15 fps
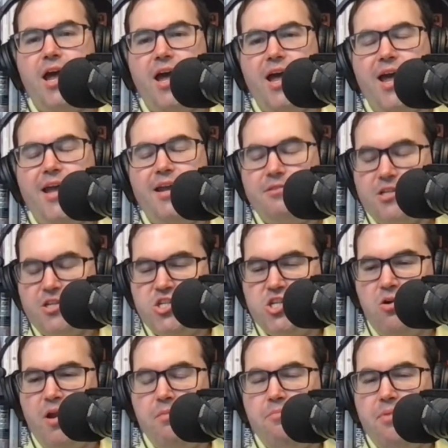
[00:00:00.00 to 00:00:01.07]
uh,
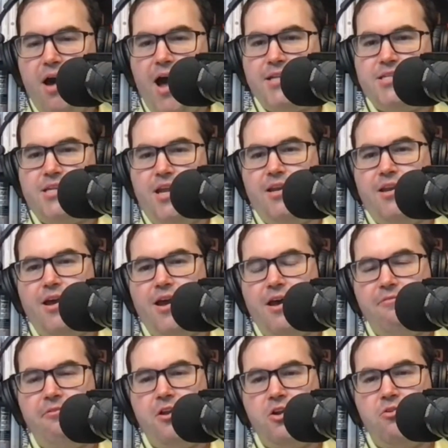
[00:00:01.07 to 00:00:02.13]
Joey Barton uh,
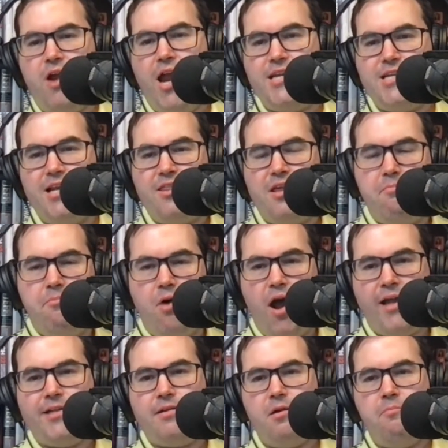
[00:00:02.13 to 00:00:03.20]
for creating the
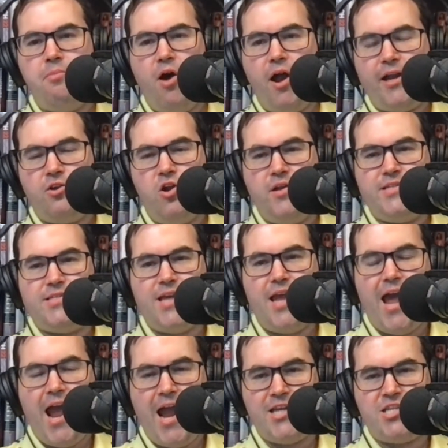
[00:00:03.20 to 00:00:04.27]
bike bike nonce
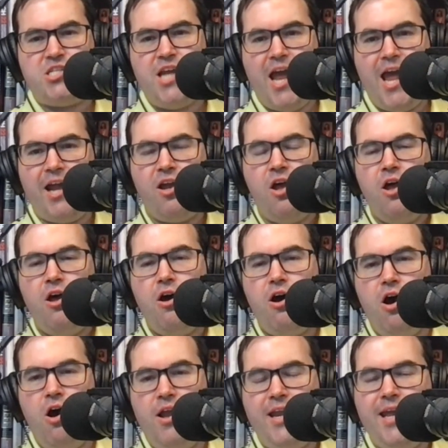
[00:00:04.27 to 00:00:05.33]
hashtag
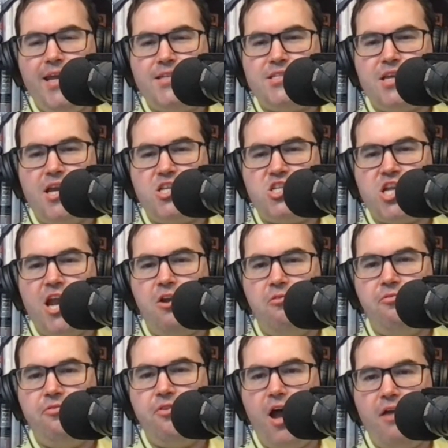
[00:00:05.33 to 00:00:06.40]
on his Channel
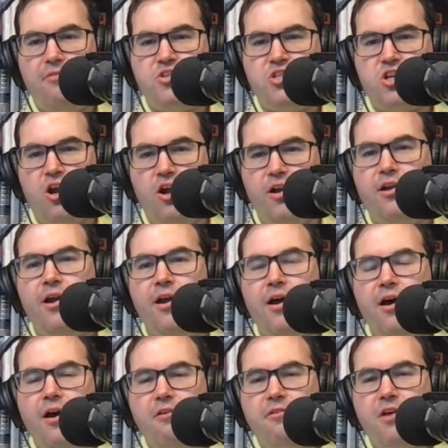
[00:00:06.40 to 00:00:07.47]
Five show
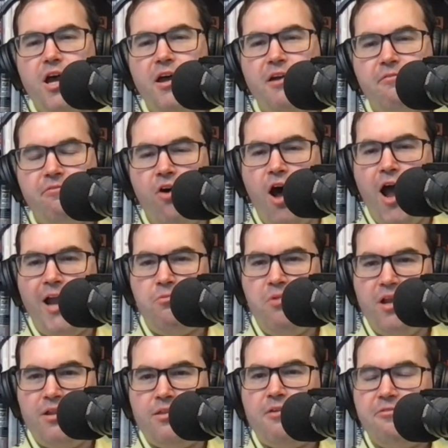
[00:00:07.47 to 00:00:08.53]
a Vine
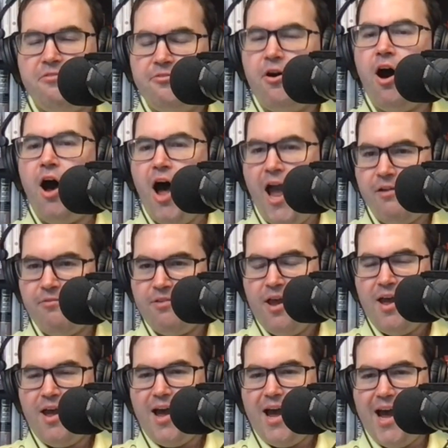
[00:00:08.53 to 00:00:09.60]
with five.
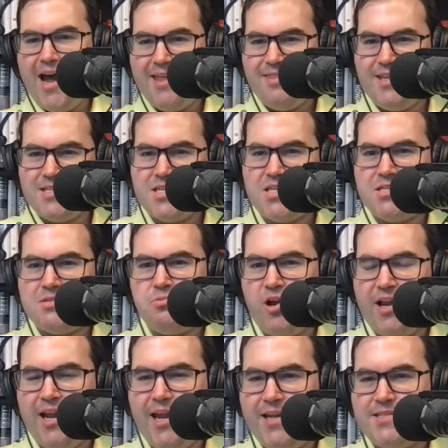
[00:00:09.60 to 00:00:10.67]
Uh, this is
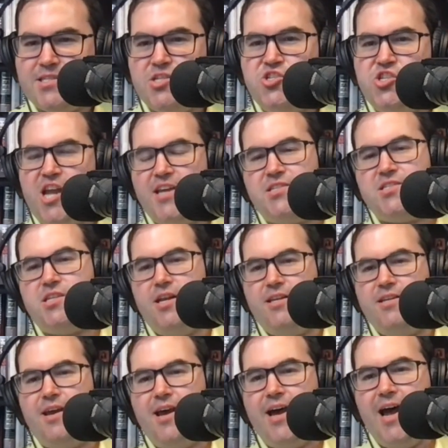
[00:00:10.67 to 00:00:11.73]
what he
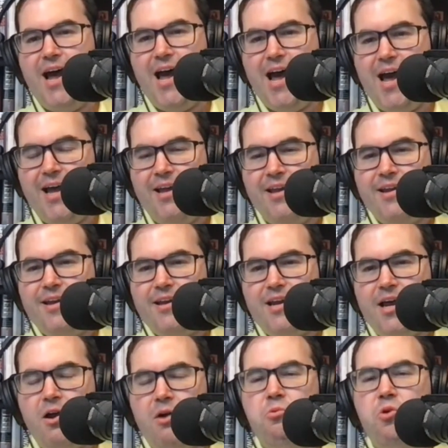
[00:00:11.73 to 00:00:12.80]
suggested. Uh,
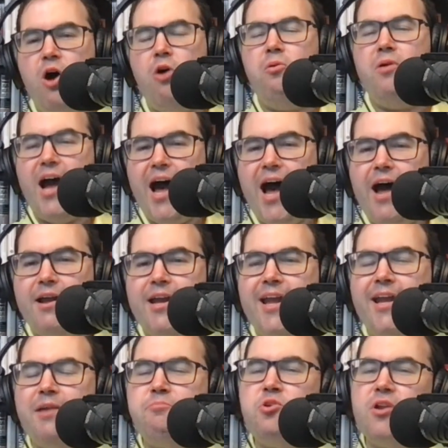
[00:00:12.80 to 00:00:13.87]
uh well, uh,
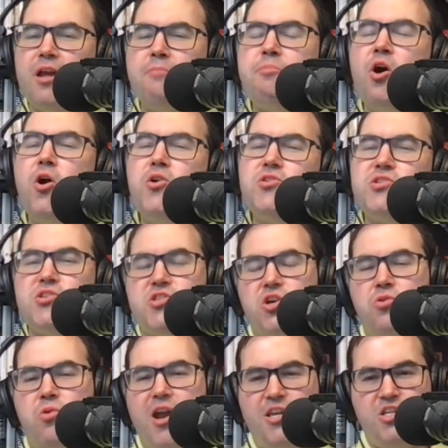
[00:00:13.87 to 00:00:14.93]
he put it uh, posed as a
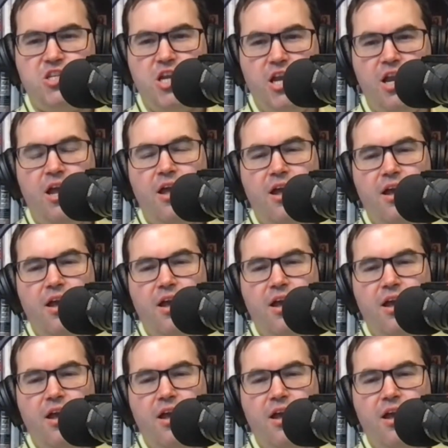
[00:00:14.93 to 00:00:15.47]
question